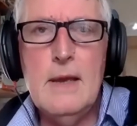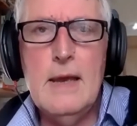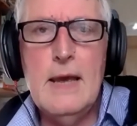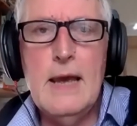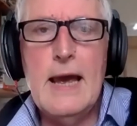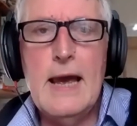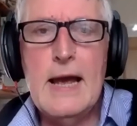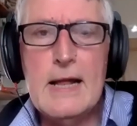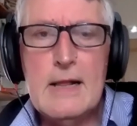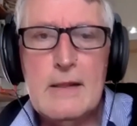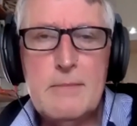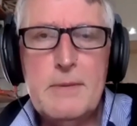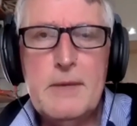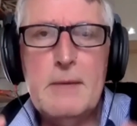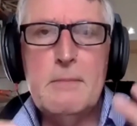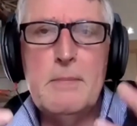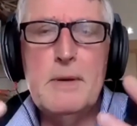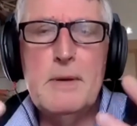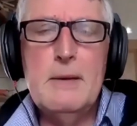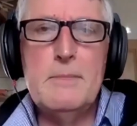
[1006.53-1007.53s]
helping
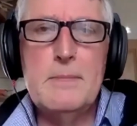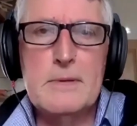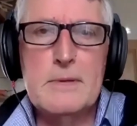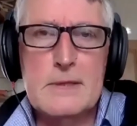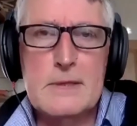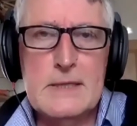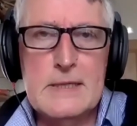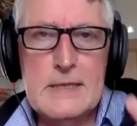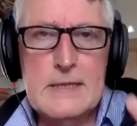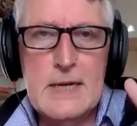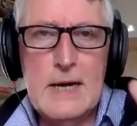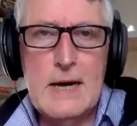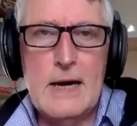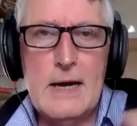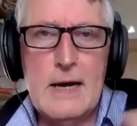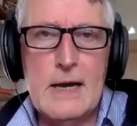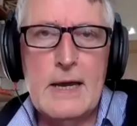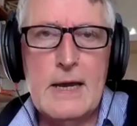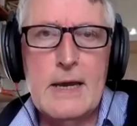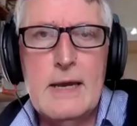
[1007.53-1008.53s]
people to
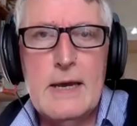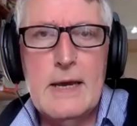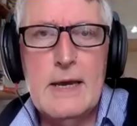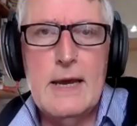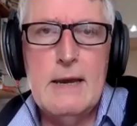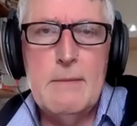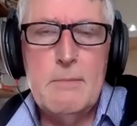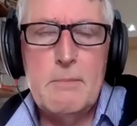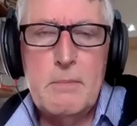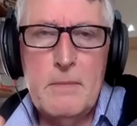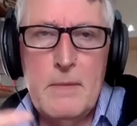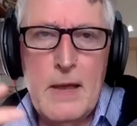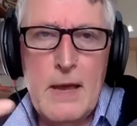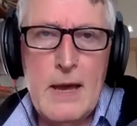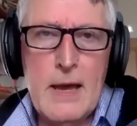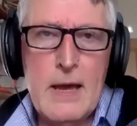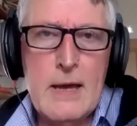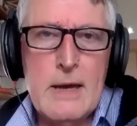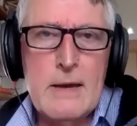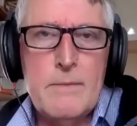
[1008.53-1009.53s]
die
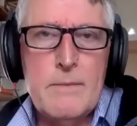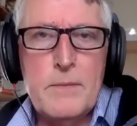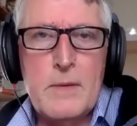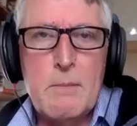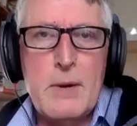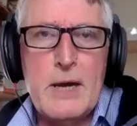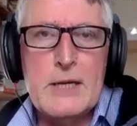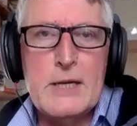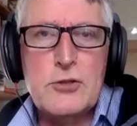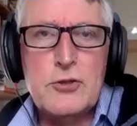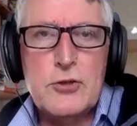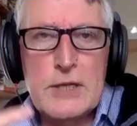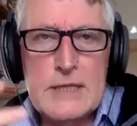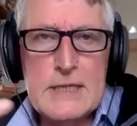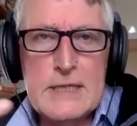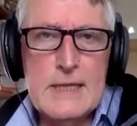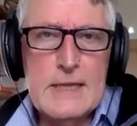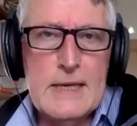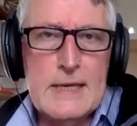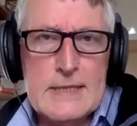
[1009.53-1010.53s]
by
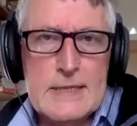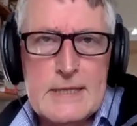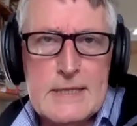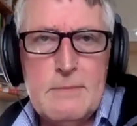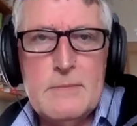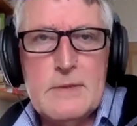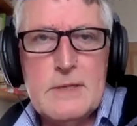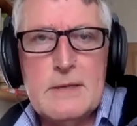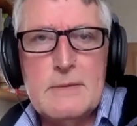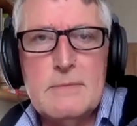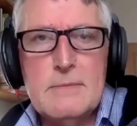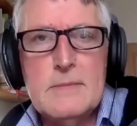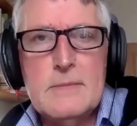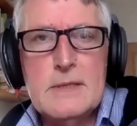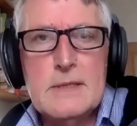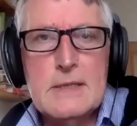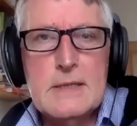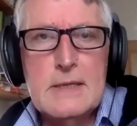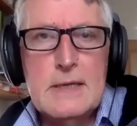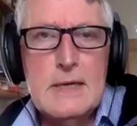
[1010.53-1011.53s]
treating their
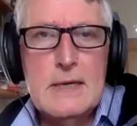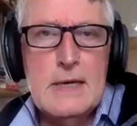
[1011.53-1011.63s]
symptoms,